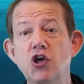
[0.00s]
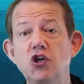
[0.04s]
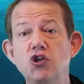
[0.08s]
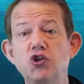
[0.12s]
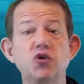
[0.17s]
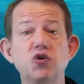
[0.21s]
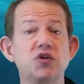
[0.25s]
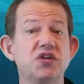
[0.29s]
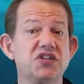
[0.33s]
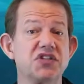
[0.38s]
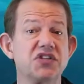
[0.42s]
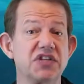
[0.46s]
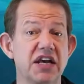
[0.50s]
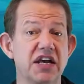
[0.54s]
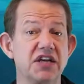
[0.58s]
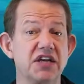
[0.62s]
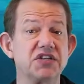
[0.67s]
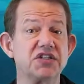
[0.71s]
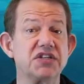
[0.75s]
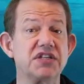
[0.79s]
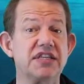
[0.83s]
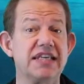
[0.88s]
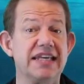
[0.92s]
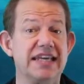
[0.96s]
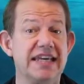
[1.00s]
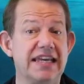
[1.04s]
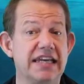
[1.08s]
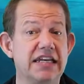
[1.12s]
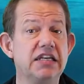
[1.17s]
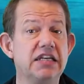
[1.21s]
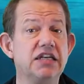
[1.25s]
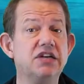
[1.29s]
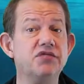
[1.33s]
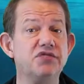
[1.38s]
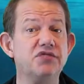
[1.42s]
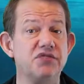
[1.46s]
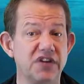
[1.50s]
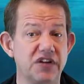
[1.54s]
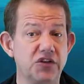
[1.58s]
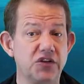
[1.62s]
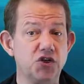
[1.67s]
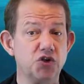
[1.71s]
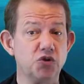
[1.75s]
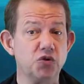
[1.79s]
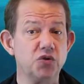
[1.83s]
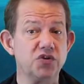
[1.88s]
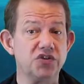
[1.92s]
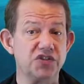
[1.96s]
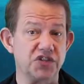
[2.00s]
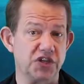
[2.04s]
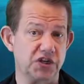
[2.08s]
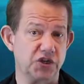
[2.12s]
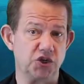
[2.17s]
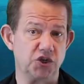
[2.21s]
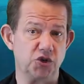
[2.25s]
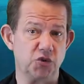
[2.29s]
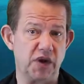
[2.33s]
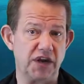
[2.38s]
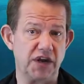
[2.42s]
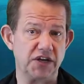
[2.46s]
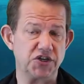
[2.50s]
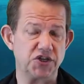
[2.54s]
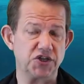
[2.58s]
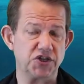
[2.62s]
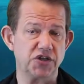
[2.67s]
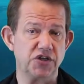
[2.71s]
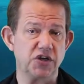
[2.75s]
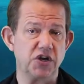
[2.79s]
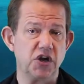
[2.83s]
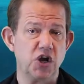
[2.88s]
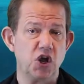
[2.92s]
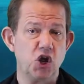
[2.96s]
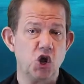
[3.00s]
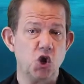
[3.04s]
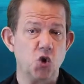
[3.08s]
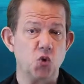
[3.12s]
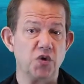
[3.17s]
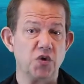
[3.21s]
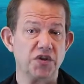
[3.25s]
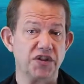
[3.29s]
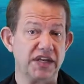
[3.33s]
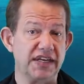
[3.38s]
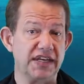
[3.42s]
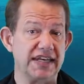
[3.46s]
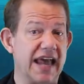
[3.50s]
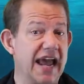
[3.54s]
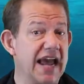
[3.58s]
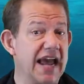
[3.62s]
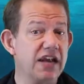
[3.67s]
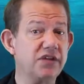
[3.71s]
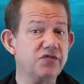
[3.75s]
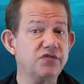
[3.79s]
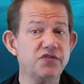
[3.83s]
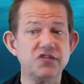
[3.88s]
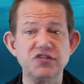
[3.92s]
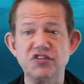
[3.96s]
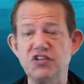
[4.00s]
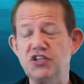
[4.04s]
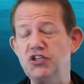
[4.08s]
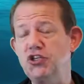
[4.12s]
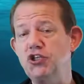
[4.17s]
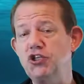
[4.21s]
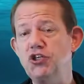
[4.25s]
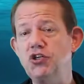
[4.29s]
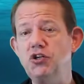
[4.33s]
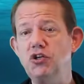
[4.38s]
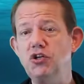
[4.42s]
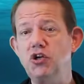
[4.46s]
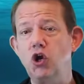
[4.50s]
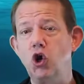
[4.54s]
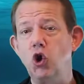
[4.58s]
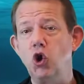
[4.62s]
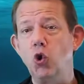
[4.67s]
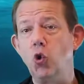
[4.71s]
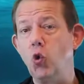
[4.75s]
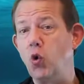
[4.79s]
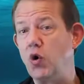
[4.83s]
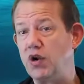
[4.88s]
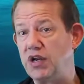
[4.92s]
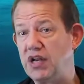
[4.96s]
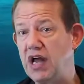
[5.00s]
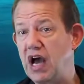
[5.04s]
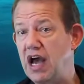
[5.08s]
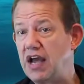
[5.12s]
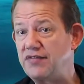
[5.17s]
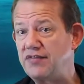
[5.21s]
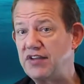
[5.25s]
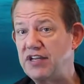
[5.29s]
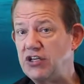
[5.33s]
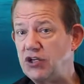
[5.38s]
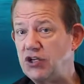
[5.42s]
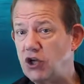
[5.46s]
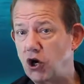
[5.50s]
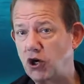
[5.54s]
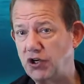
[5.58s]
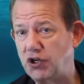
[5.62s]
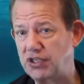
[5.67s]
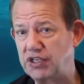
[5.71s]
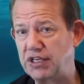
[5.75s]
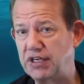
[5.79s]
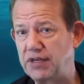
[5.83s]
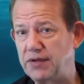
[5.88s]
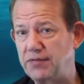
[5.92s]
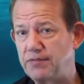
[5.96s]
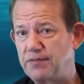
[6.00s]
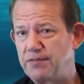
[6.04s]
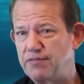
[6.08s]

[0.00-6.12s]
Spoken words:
to discuss the individual situation with a DAN physician or a diving doctor,